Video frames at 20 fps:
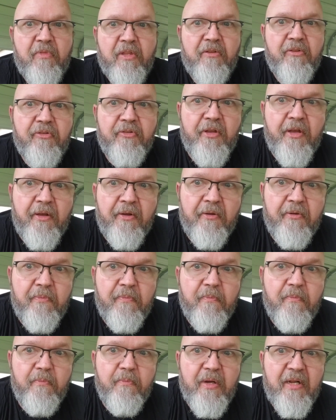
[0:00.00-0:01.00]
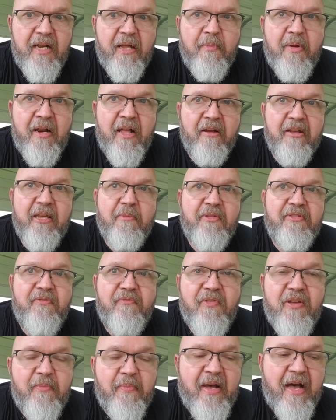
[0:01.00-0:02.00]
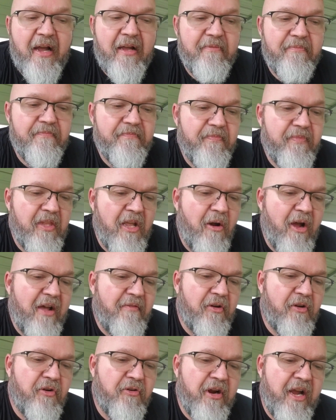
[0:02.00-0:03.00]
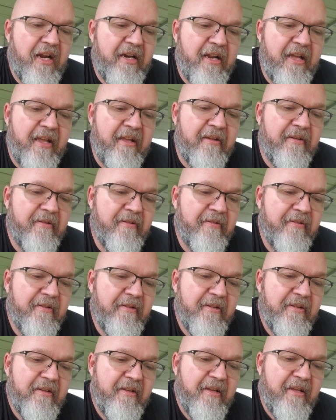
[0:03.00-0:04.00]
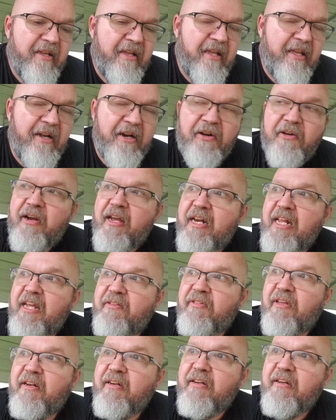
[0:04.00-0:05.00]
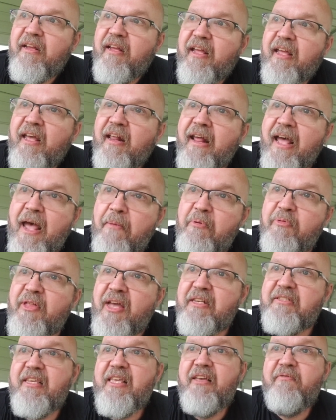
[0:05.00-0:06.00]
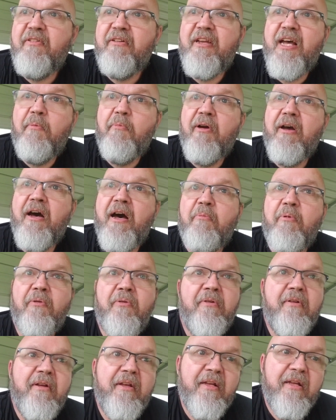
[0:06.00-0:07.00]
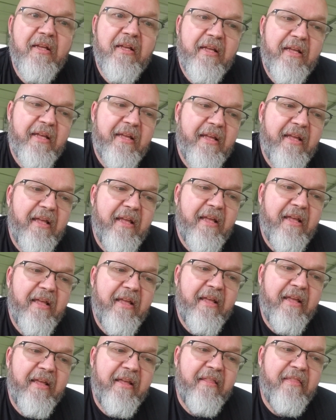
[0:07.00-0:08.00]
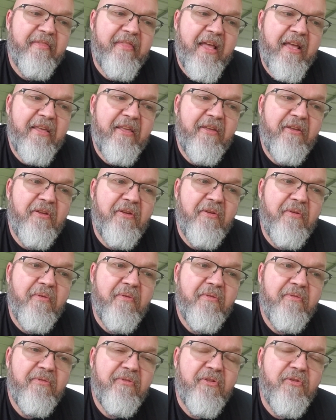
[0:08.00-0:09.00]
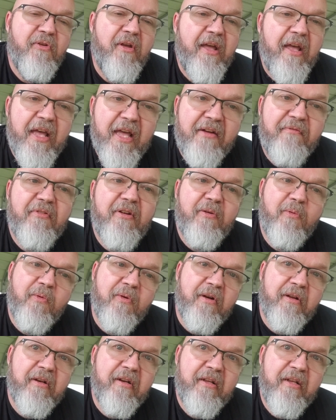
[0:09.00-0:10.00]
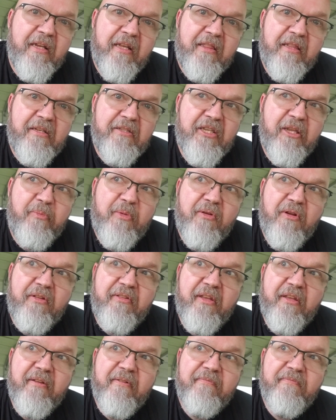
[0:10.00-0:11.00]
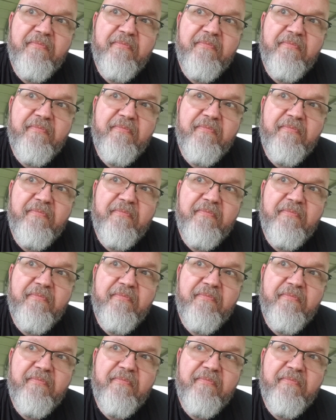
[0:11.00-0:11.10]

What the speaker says: So, but let me know, give me some feedback. Y'all have a great day and a great evening, and happy Thanksgiving, gobble gobble, and thank you to everyone in this community.